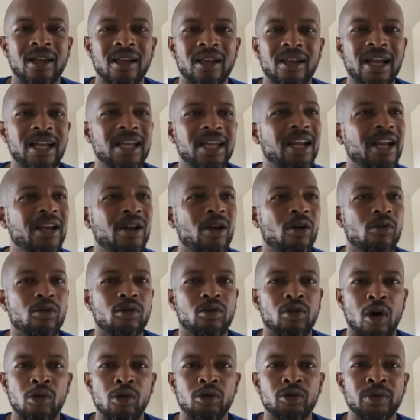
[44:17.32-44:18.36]
it ain't no
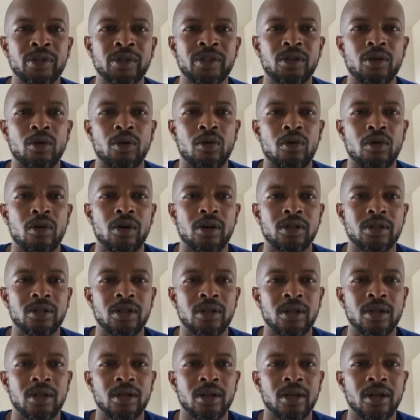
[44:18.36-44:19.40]
grocery stores.
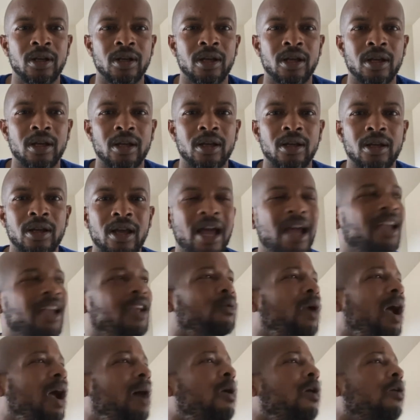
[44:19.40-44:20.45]
Hey,
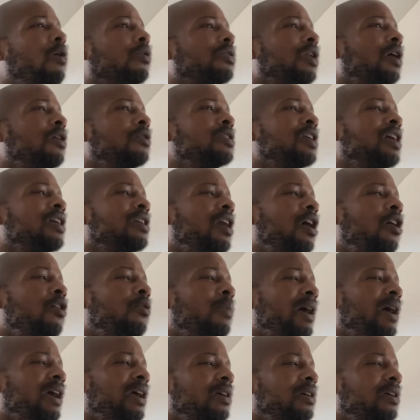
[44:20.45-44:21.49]
Robbo, close that door,
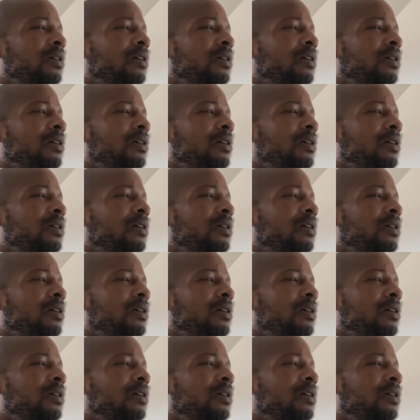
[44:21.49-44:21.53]
man.